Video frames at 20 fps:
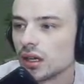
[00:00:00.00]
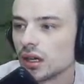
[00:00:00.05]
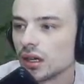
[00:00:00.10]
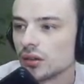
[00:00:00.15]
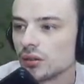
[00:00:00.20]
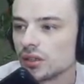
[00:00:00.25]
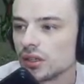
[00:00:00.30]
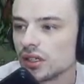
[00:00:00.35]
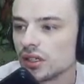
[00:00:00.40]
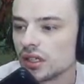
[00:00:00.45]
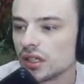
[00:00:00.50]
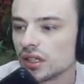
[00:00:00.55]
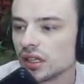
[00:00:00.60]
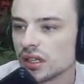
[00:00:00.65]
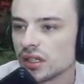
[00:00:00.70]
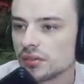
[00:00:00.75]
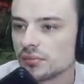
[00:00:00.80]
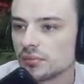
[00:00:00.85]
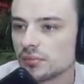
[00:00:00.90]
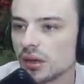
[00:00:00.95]
We need to collect
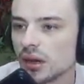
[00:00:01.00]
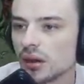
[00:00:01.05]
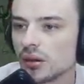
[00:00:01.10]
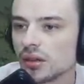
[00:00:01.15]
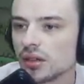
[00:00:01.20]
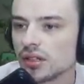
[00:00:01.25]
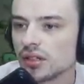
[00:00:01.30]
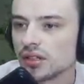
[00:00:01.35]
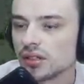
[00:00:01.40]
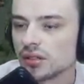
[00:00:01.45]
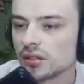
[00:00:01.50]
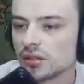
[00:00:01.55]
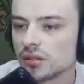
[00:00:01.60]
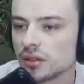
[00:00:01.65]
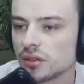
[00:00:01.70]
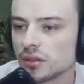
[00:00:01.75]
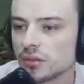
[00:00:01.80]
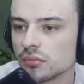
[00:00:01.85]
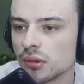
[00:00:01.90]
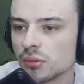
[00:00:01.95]
some berries
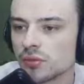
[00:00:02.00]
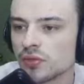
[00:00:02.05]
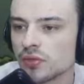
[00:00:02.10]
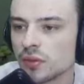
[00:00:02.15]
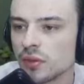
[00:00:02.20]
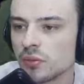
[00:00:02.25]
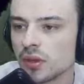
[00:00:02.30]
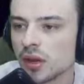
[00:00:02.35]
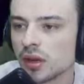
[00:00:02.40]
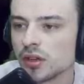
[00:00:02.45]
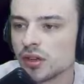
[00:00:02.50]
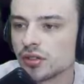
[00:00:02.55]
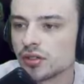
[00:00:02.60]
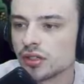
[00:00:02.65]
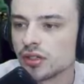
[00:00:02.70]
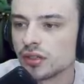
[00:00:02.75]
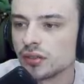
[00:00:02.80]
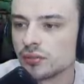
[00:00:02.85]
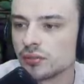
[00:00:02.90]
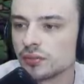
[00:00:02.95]
uh, from the berry tree.